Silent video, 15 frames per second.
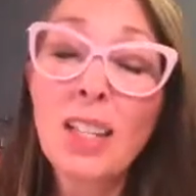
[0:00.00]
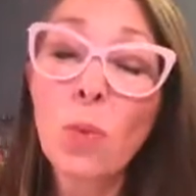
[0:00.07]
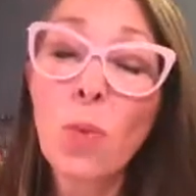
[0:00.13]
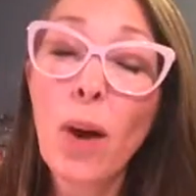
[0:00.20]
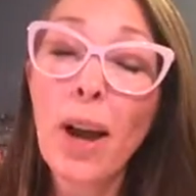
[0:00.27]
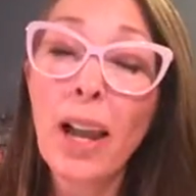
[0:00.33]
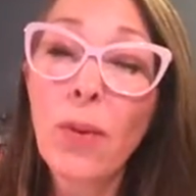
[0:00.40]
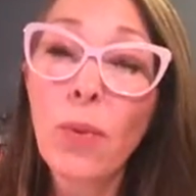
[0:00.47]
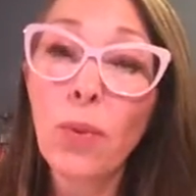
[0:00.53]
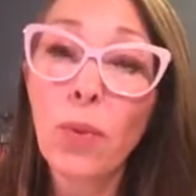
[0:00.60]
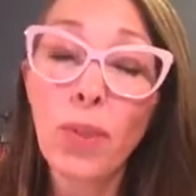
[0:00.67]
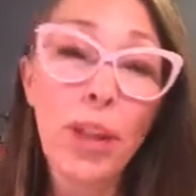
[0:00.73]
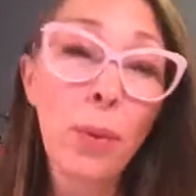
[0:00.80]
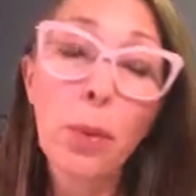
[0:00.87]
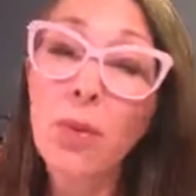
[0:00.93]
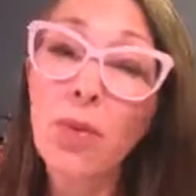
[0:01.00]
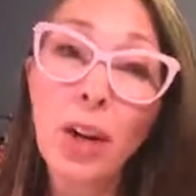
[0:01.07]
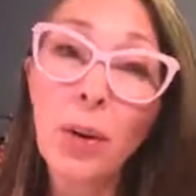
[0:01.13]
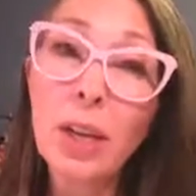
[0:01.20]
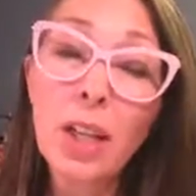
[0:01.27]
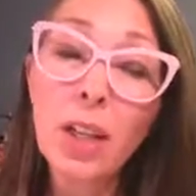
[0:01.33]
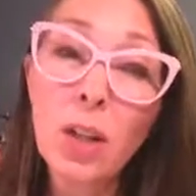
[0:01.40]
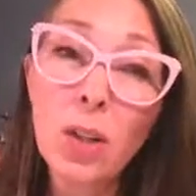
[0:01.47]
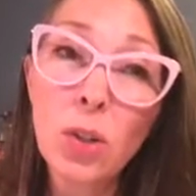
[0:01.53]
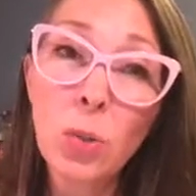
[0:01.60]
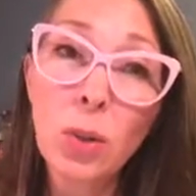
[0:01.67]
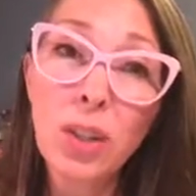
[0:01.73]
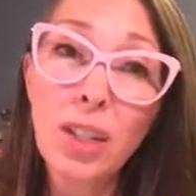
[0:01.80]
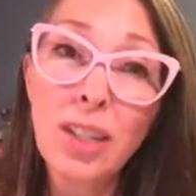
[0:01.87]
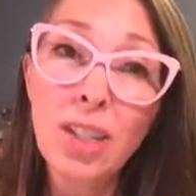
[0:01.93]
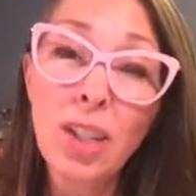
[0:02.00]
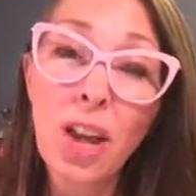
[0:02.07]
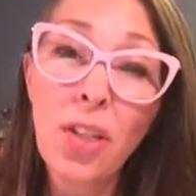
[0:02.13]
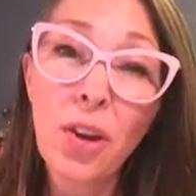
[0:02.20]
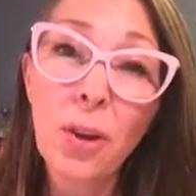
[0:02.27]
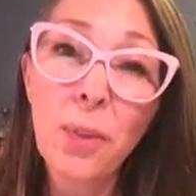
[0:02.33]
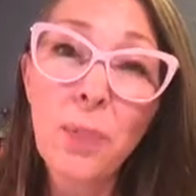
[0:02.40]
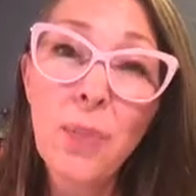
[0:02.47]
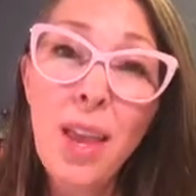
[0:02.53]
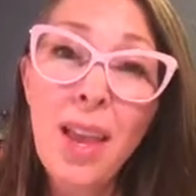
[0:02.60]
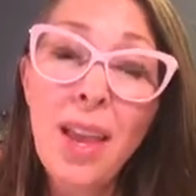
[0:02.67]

wife, they were very close with each other.